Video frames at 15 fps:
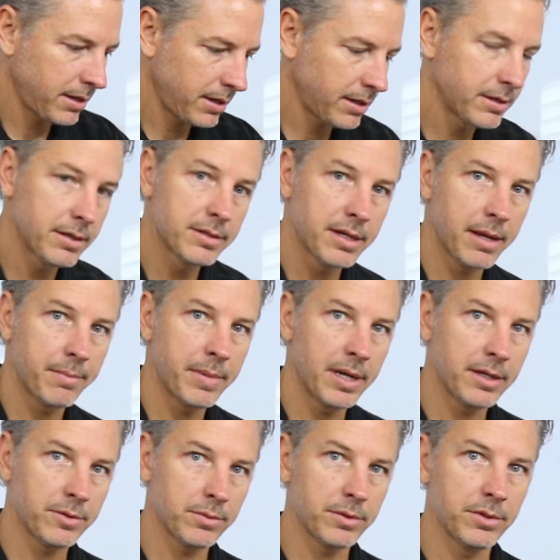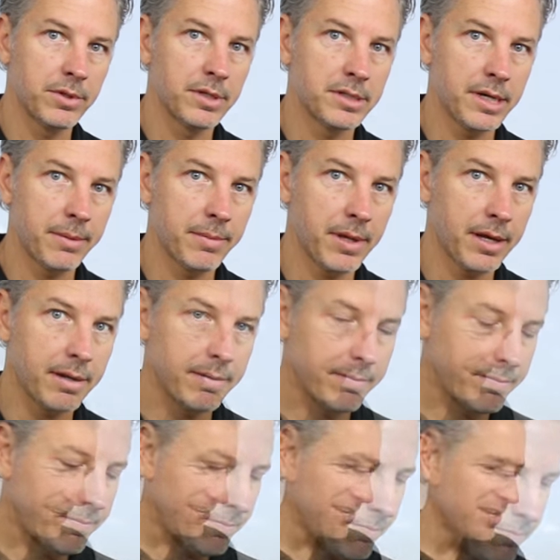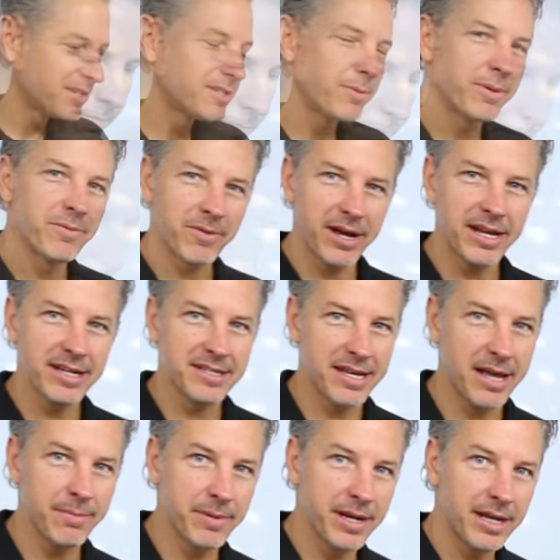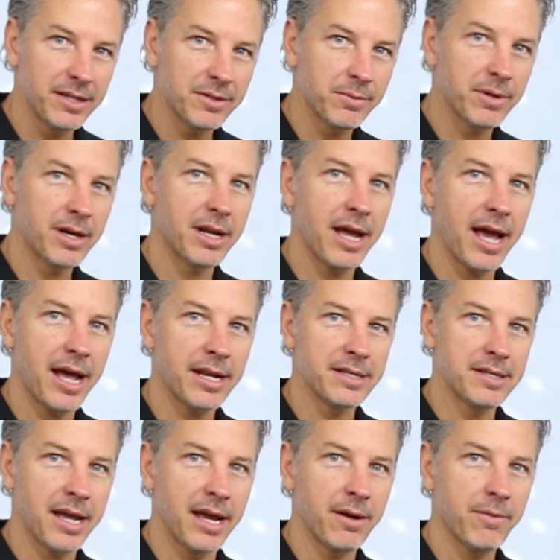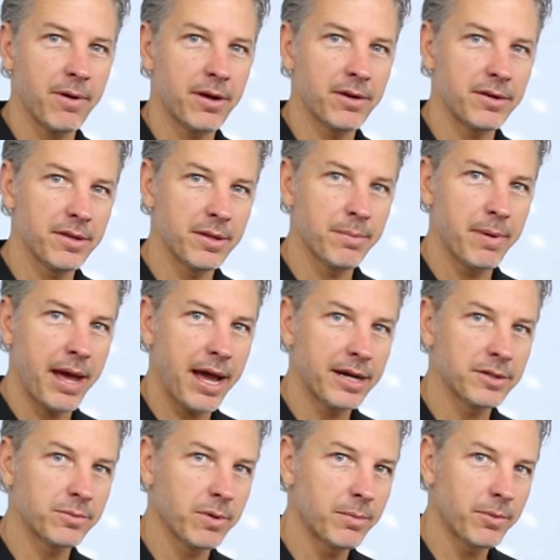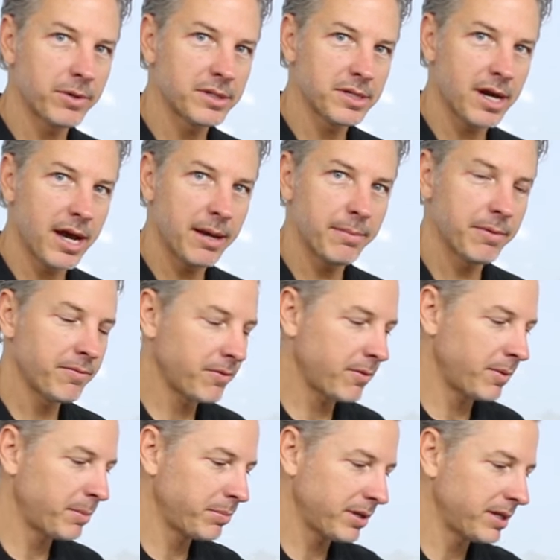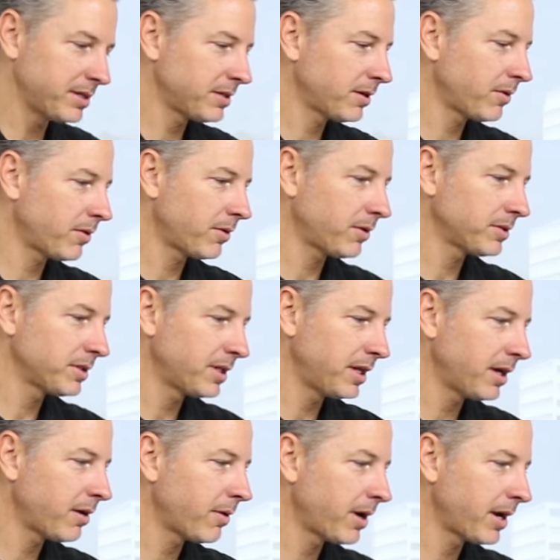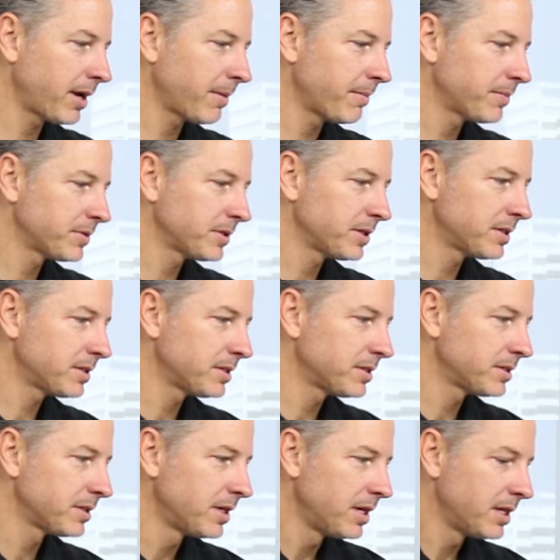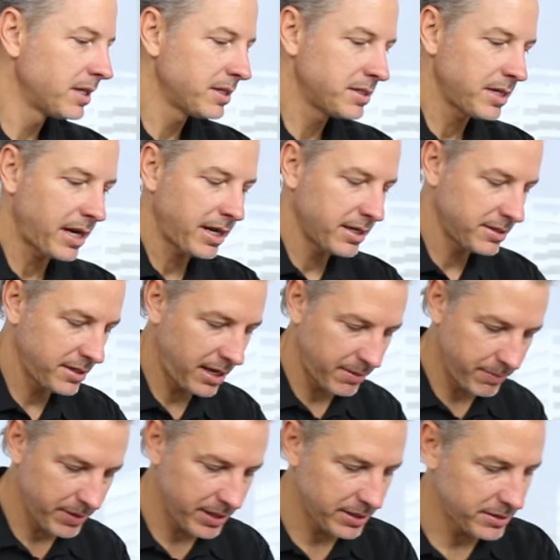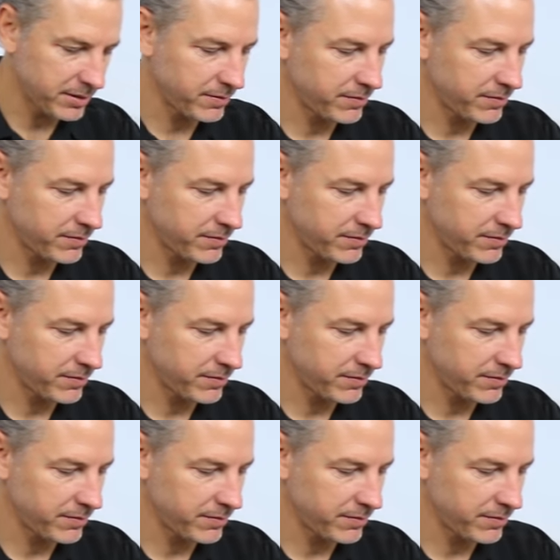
and 10 minutes we'll do the same thing. So we've waited 10 minutes. We're gonna add tank water to the bags one more time before we place the corals in the aquarium. So this is the second 10 minutes